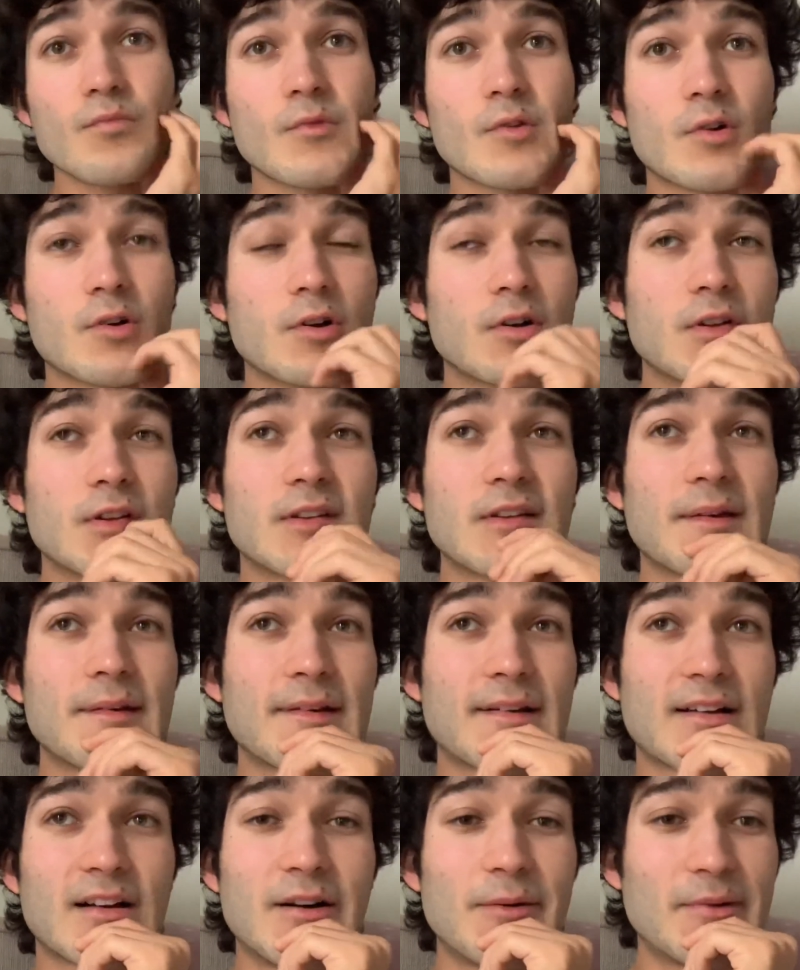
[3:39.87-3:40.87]
God,
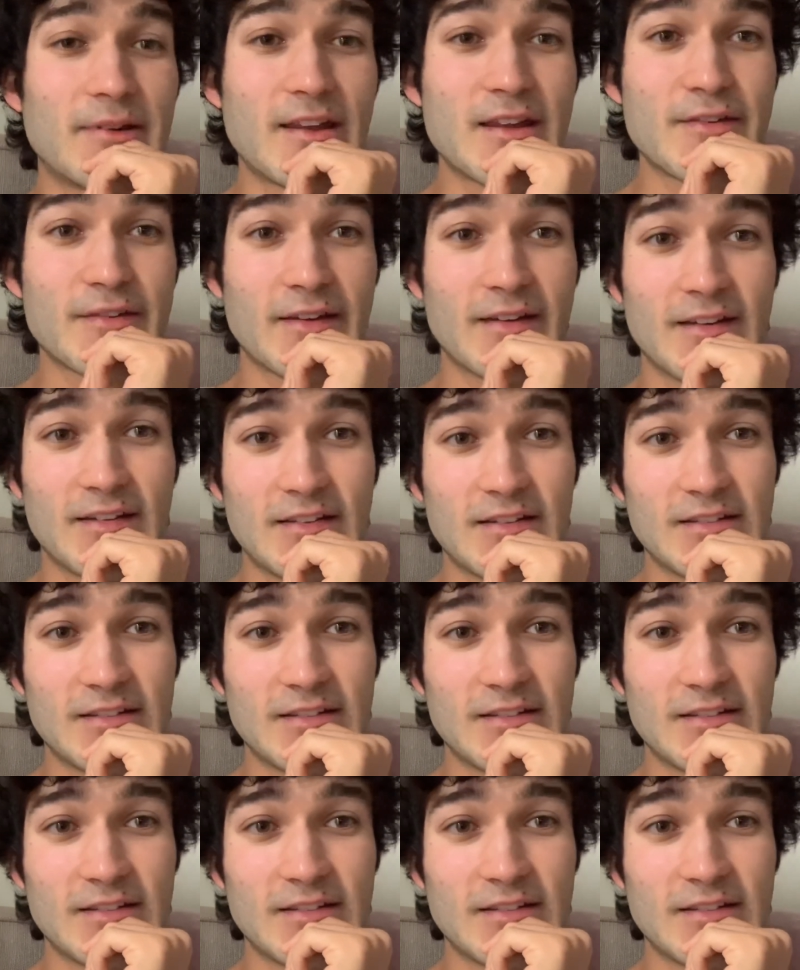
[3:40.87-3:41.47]
I can't believe it.